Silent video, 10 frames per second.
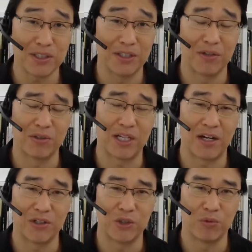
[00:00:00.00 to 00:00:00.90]
He knows
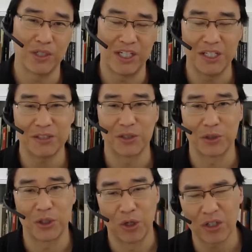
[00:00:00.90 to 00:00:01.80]
how you eat
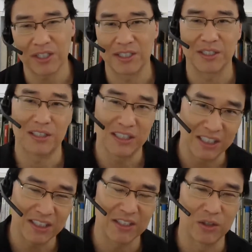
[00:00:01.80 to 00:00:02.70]
and cook and
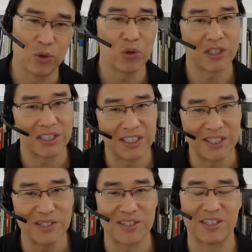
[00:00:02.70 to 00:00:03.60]
clean, and who
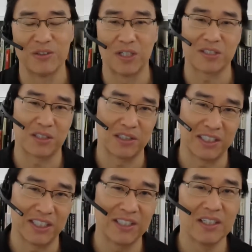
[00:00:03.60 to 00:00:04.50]
cleans and who doesn't
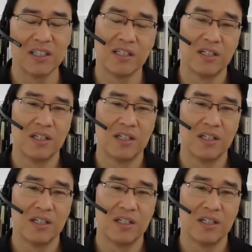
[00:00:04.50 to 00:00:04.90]
clean.